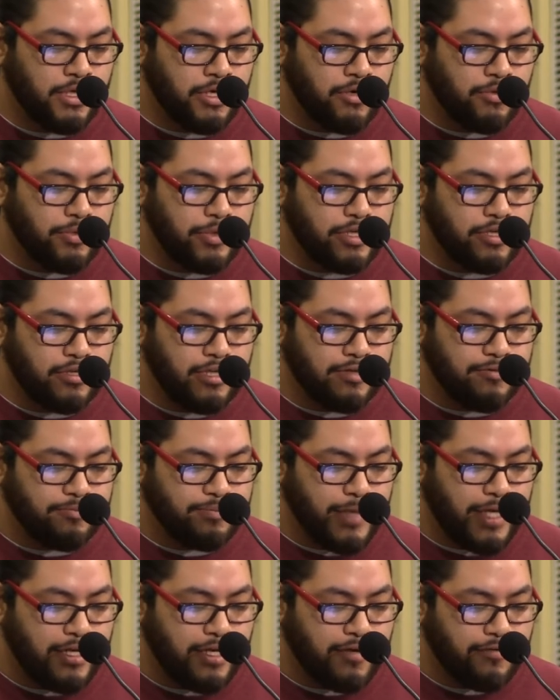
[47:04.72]
We could leave
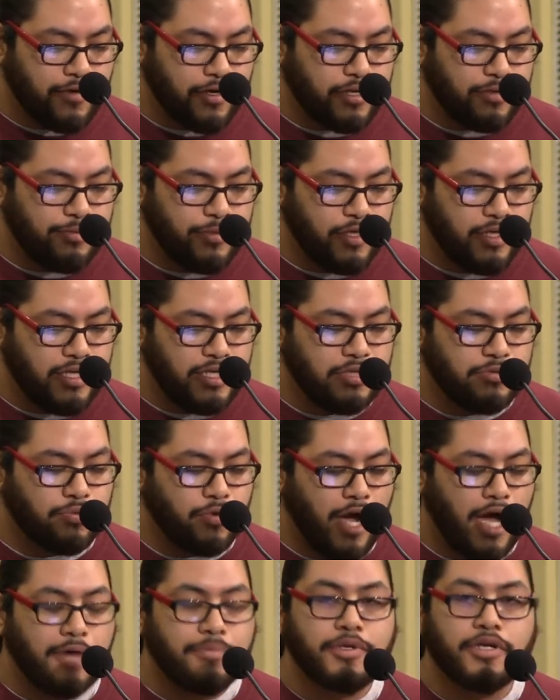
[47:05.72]
many of our community
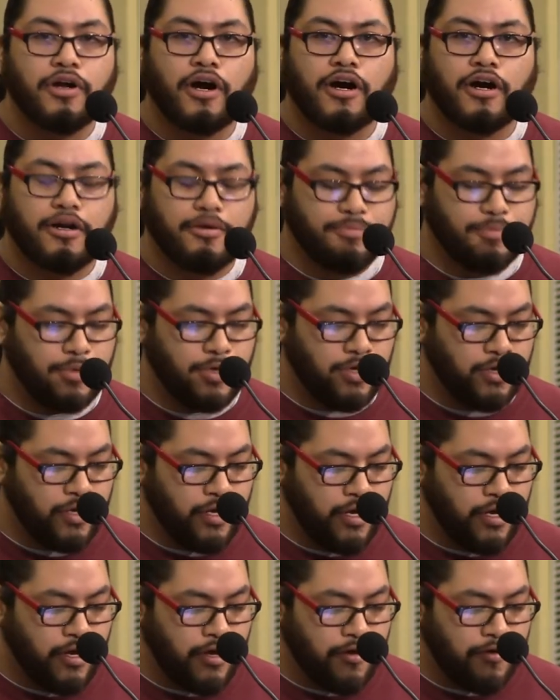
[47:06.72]
robbed and
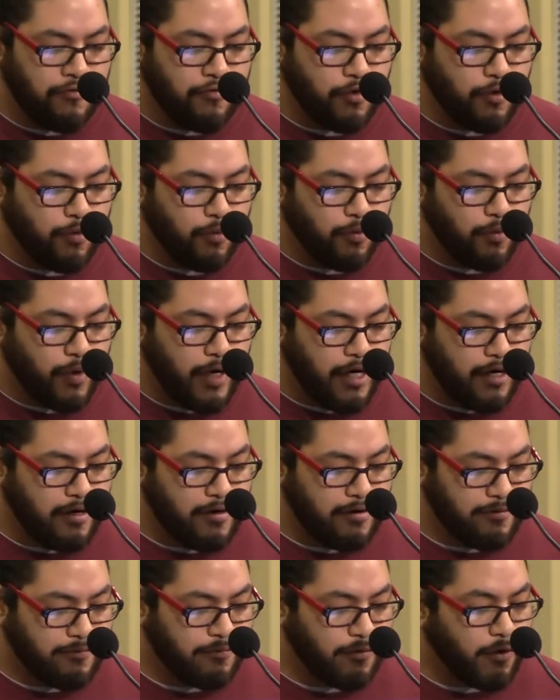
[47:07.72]
harmed for
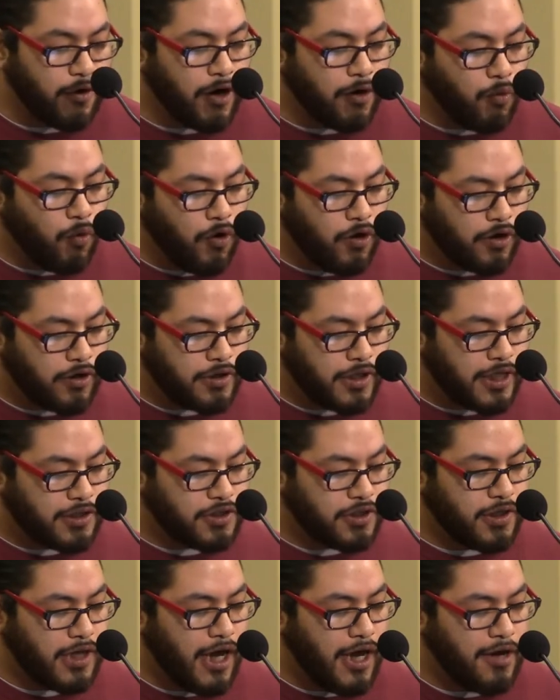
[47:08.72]
a war that
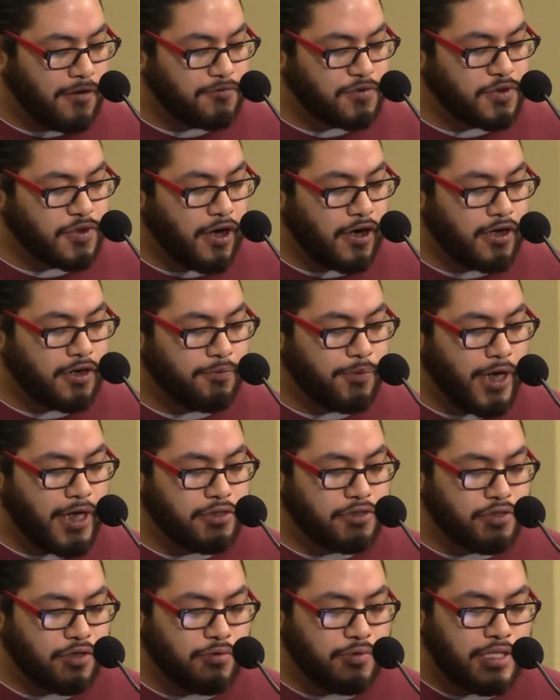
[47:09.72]
should not have started by
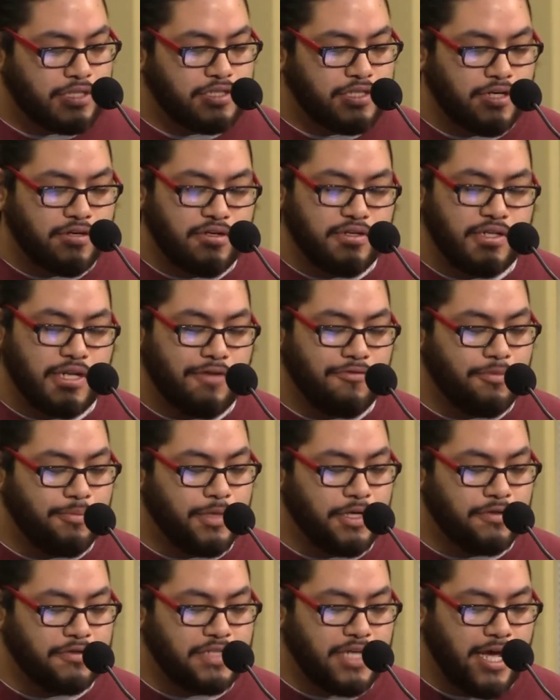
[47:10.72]
a drone that should have never
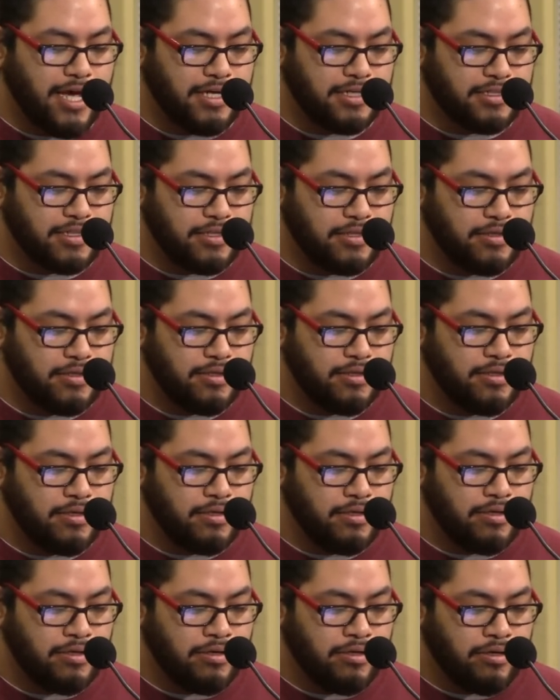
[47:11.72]
been attacked.
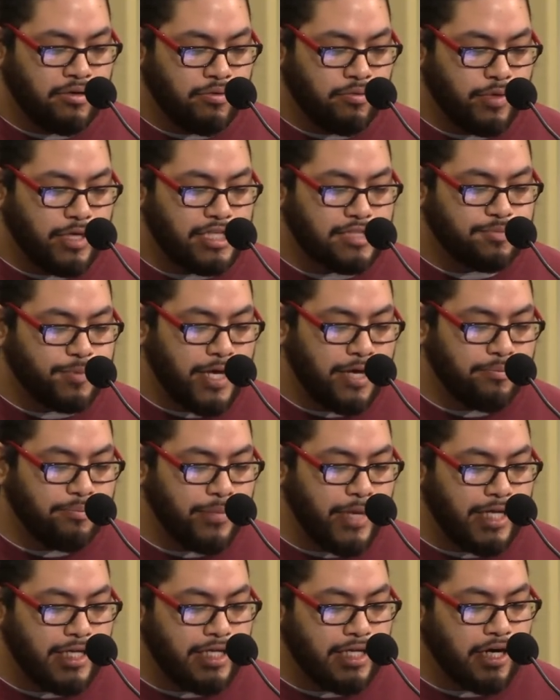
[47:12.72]
We have spent
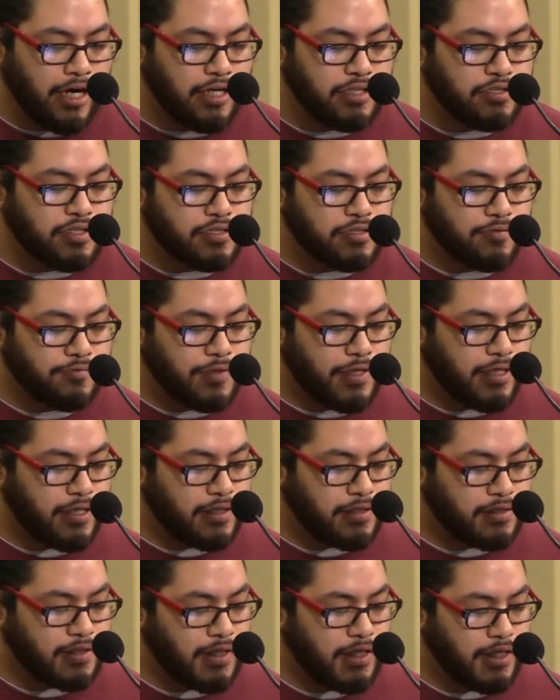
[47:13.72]
many hundreds of
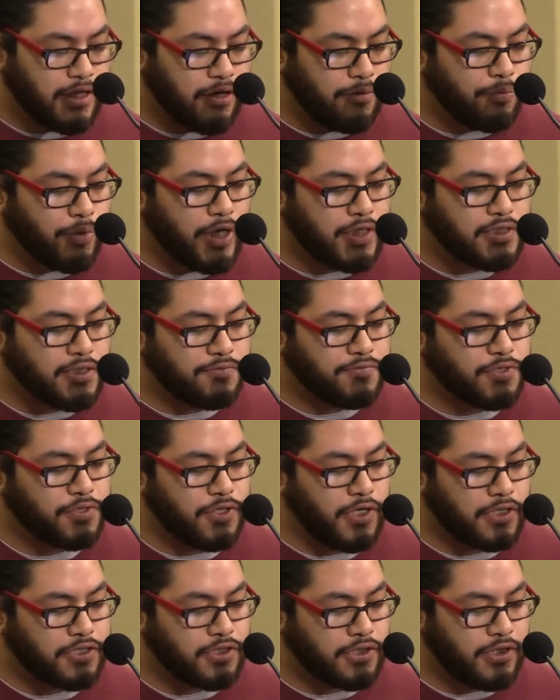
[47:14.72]
years in an oppressive
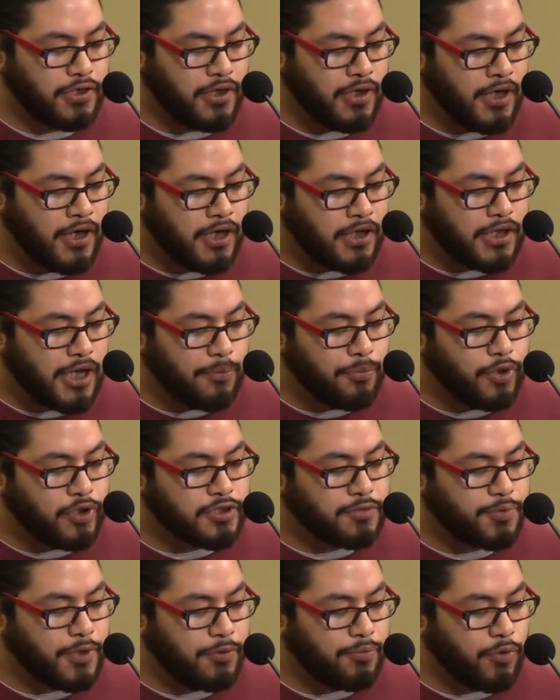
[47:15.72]
structure that
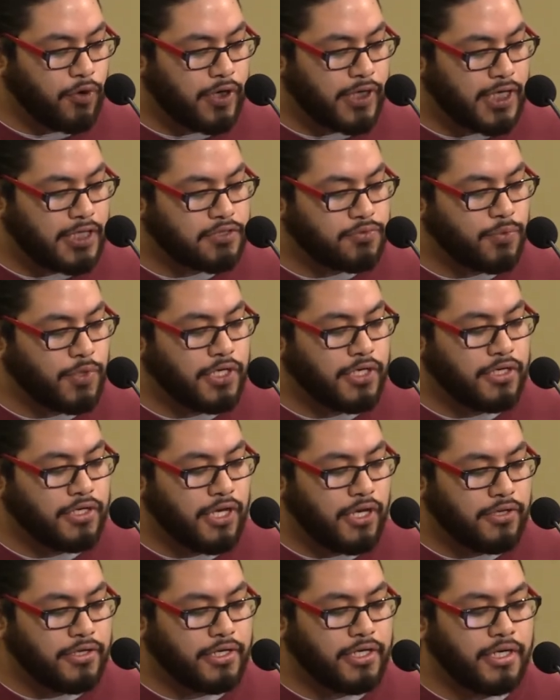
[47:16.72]
puts people against one
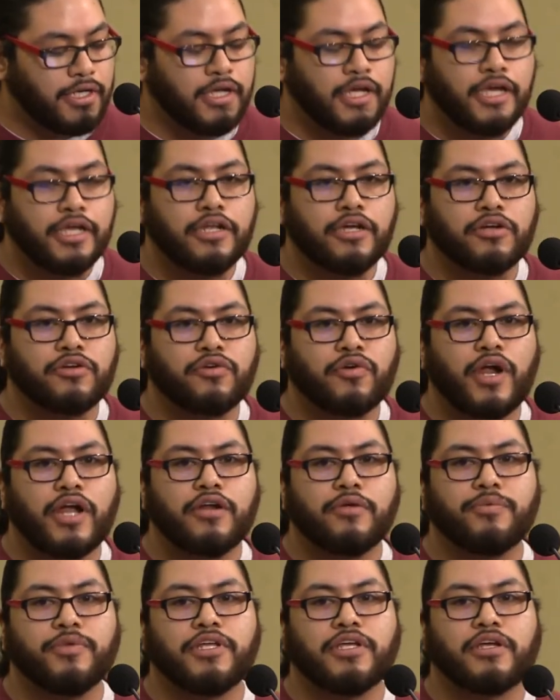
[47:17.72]
another in an
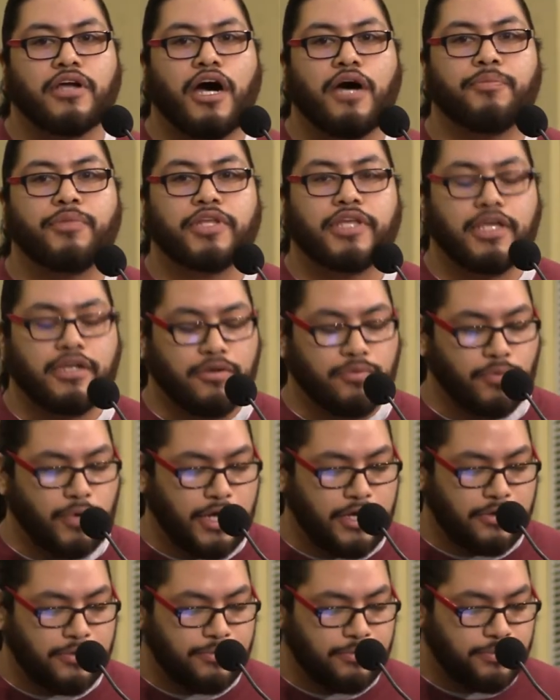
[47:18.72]
incredibly complicated
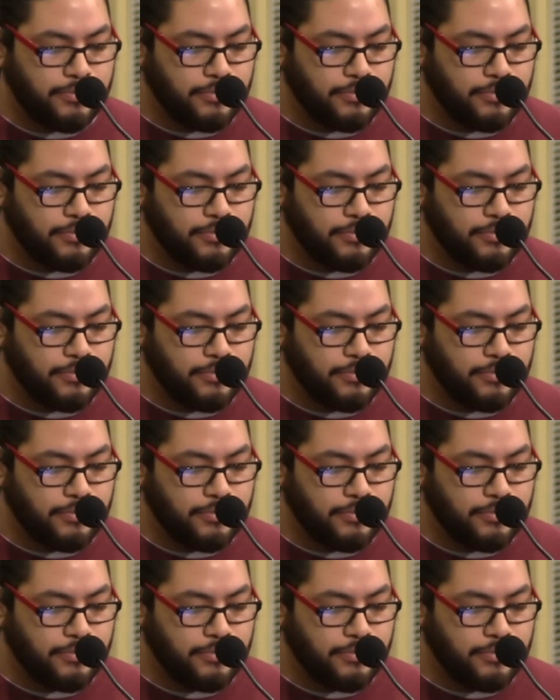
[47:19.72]
way.